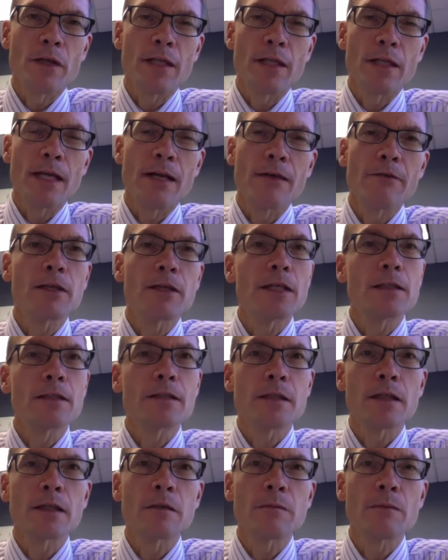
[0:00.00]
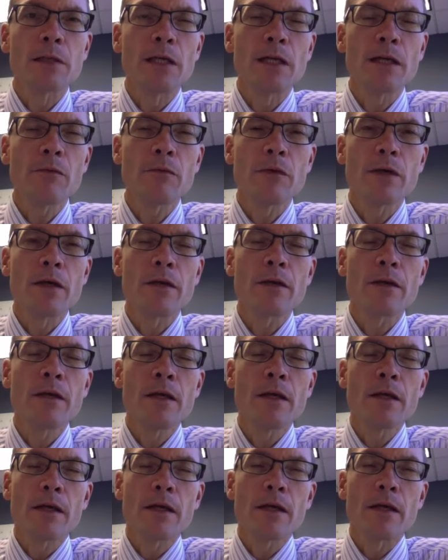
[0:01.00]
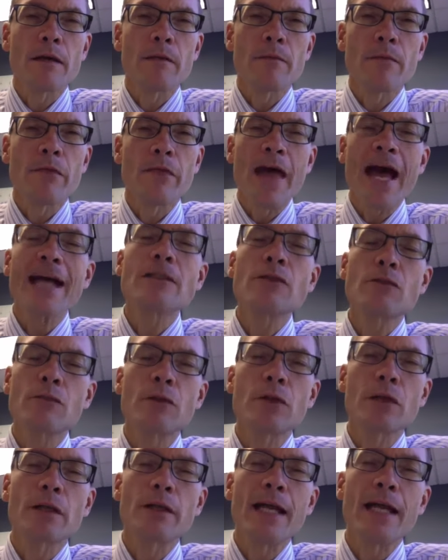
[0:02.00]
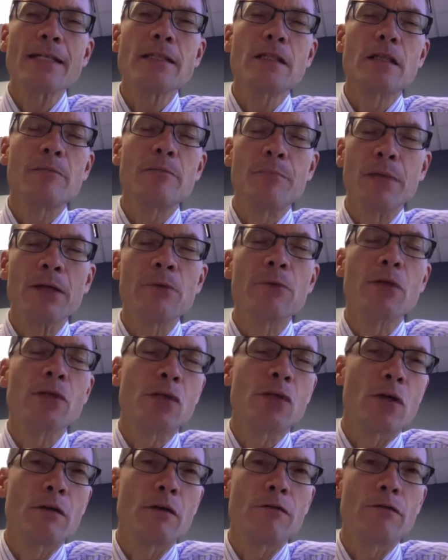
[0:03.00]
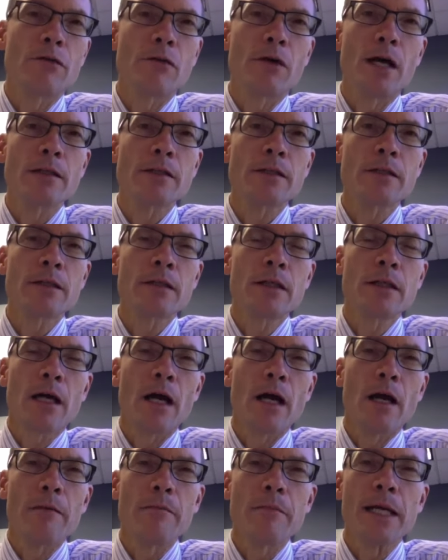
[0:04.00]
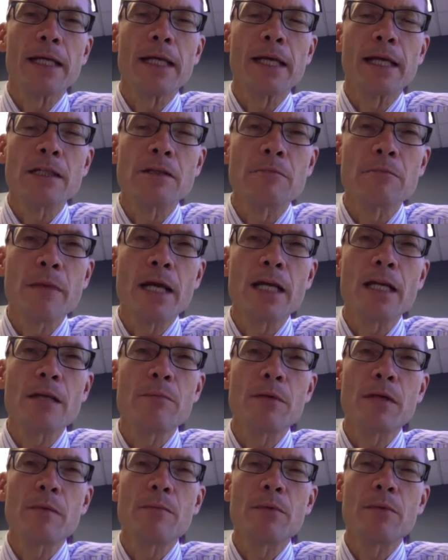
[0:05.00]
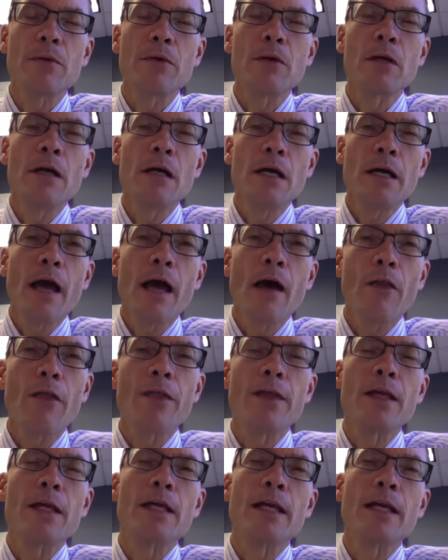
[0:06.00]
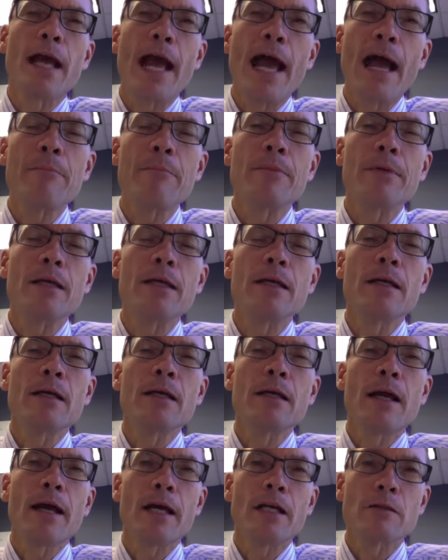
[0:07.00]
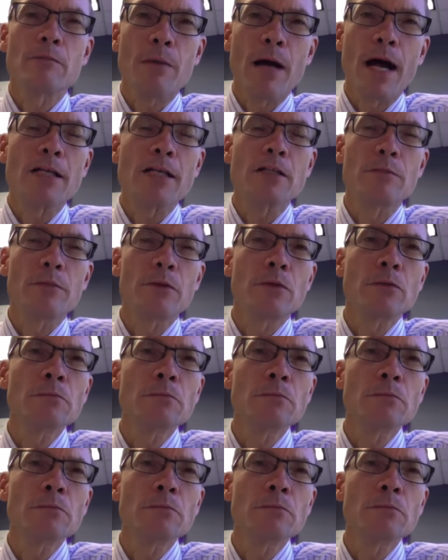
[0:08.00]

they never get sick to begin with. That's the big return for us on making as many people healthy and happy as possible.